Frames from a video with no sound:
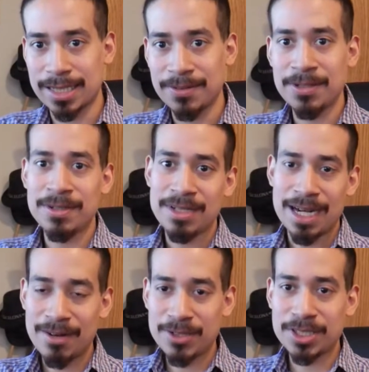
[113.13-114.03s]
And
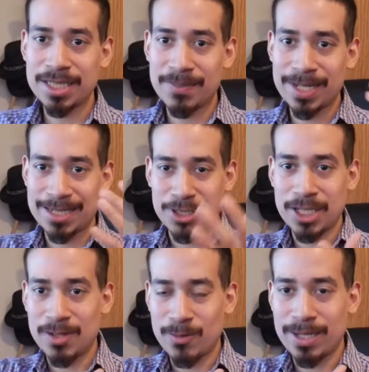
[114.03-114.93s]
obviously, I'm gonna
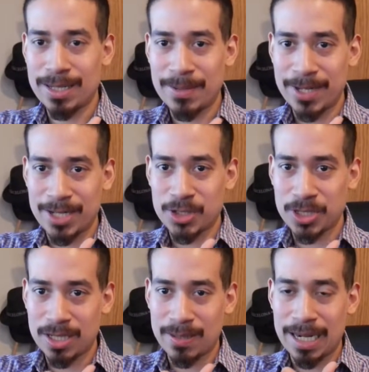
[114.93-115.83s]
share what I'm gonna
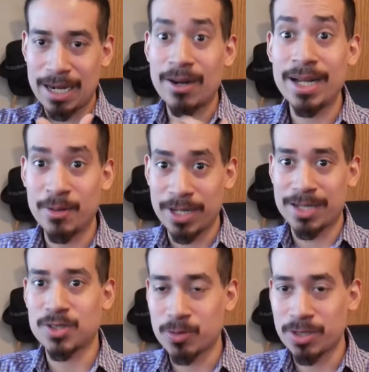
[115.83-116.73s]
share how I would
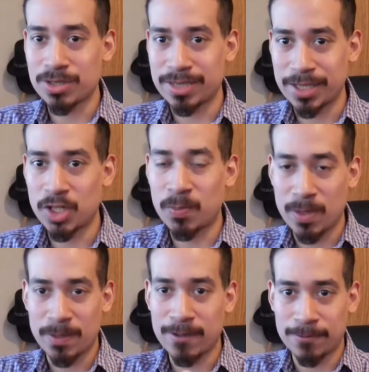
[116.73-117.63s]
answer it, so then you're
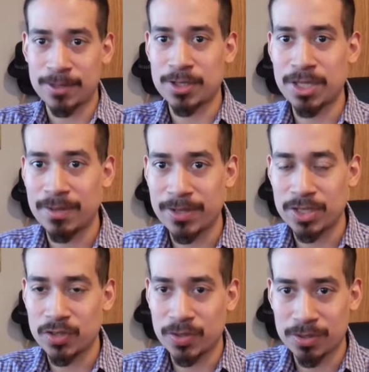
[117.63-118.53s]
prepared for the job
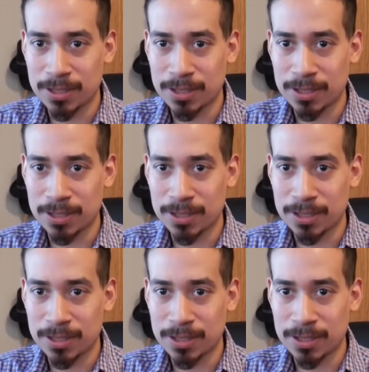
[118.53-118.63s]
interview.